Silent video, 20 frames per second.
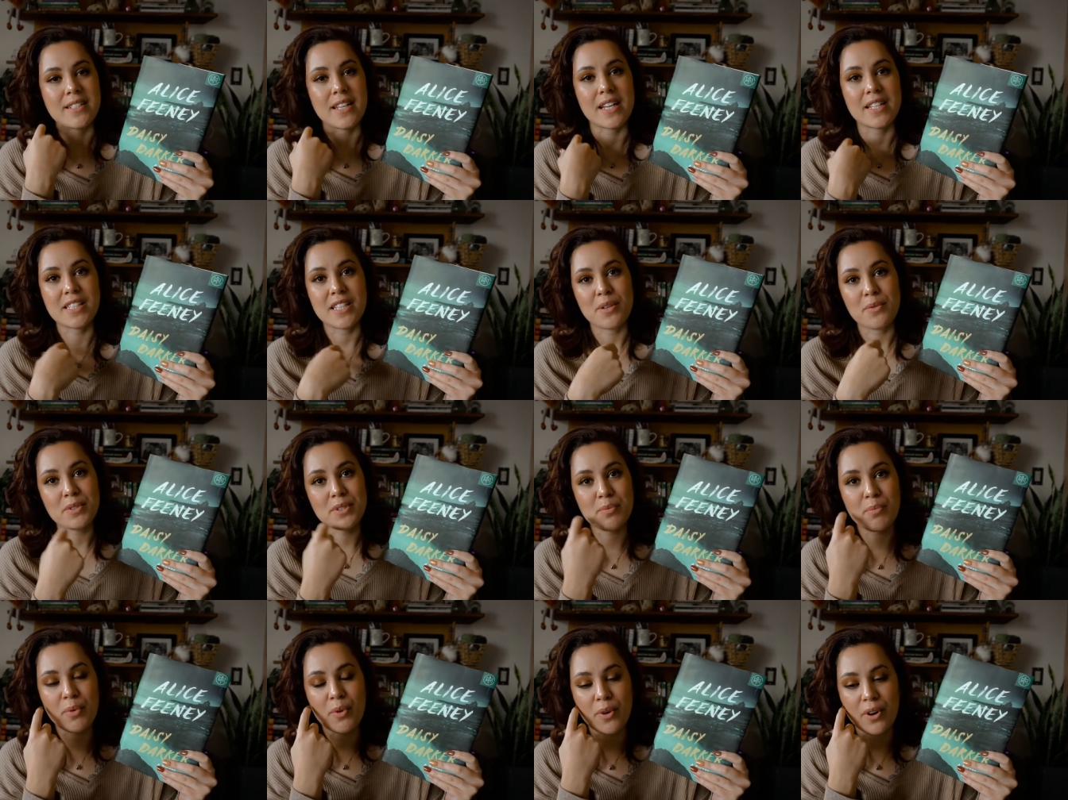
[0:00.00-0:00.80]
Daisy
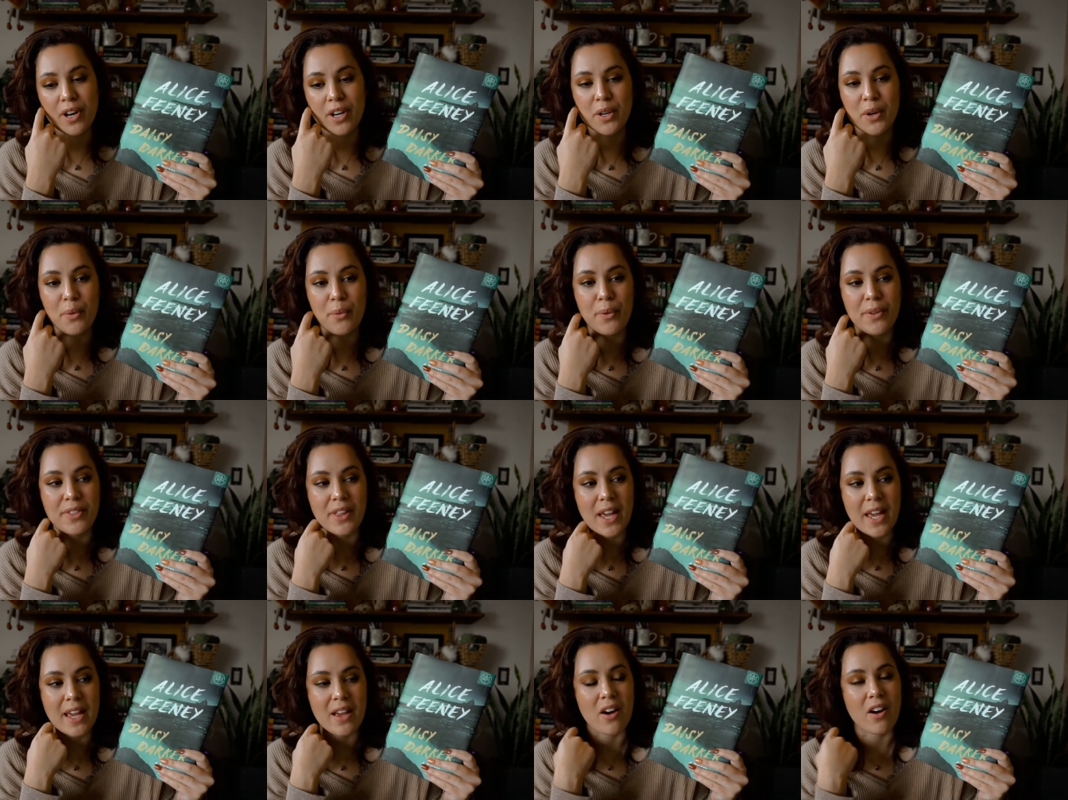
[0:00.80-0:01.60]
was born with
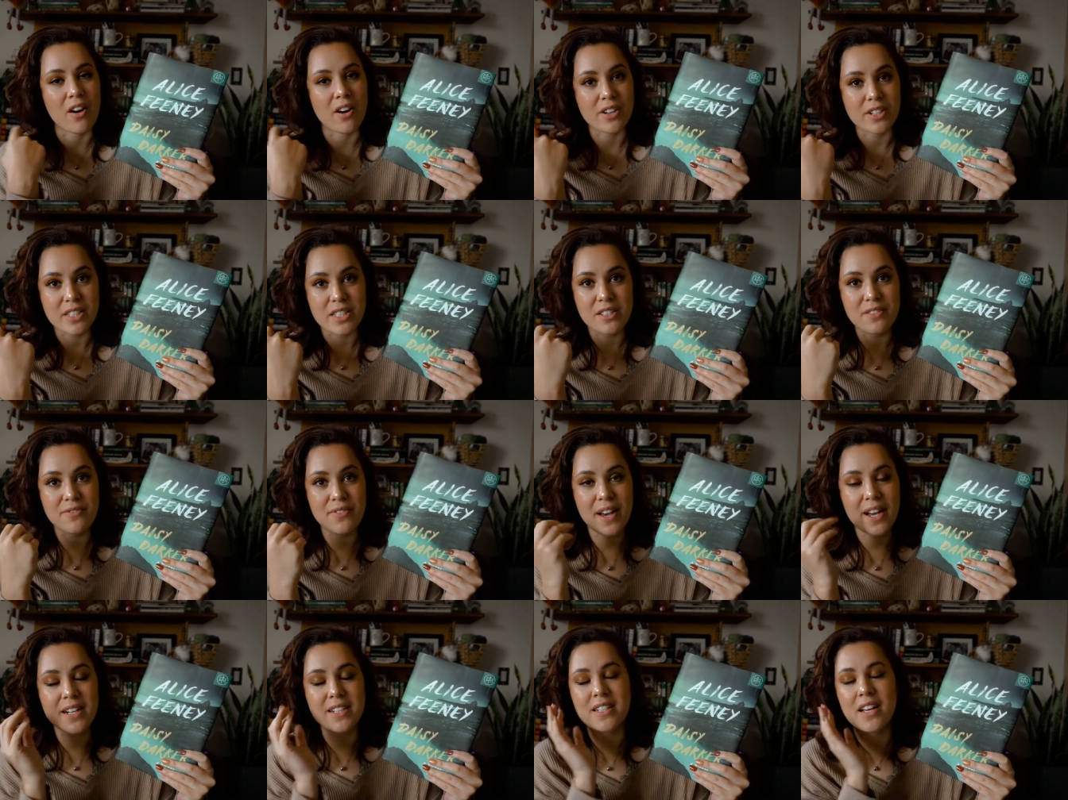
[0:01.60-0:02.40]
a heart
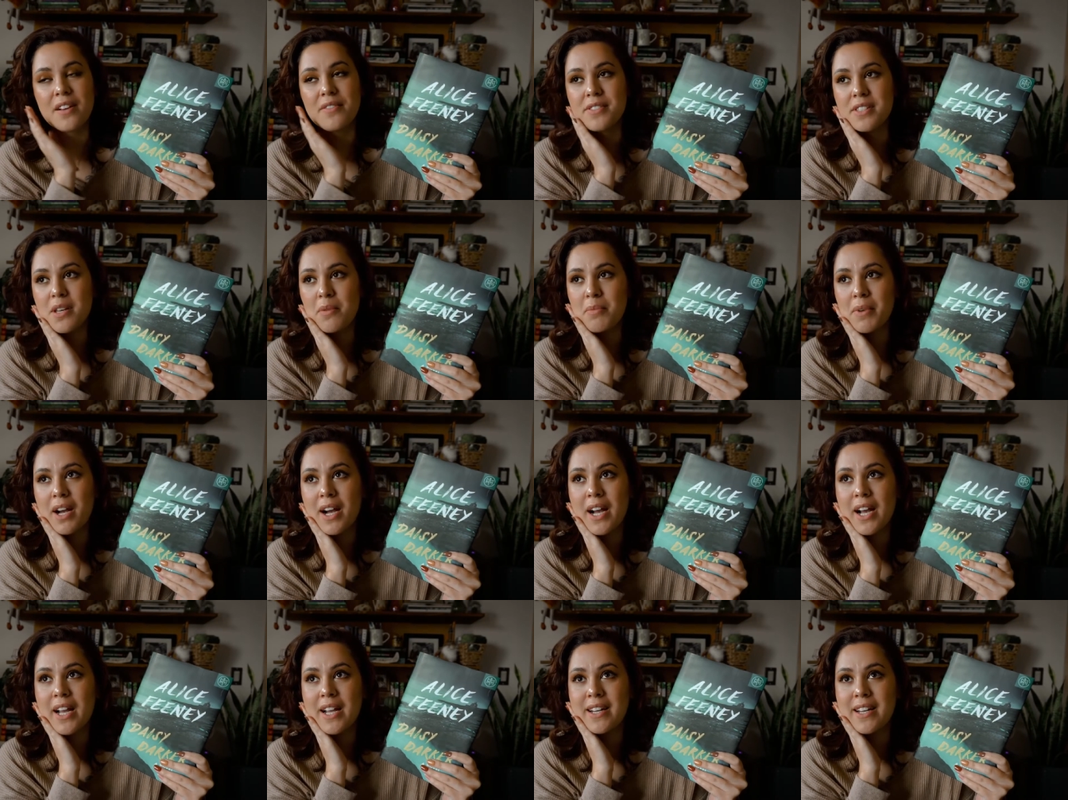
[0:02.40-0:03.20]
defect of some
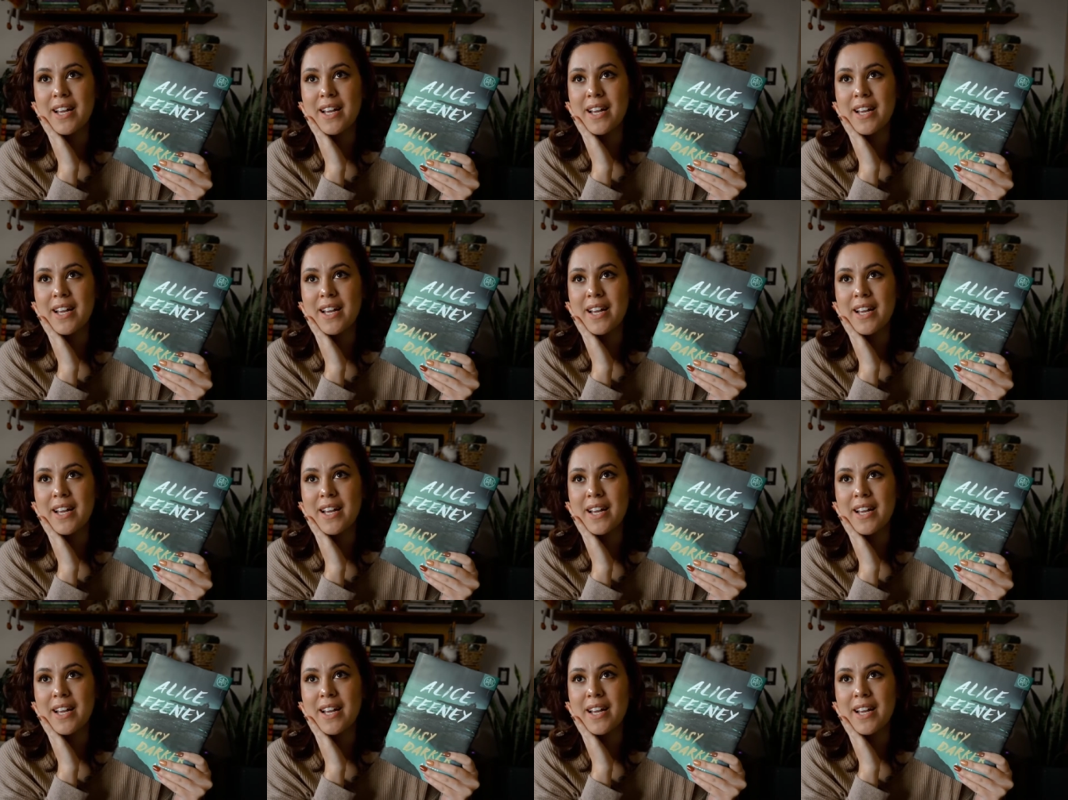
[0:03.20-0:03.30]
kind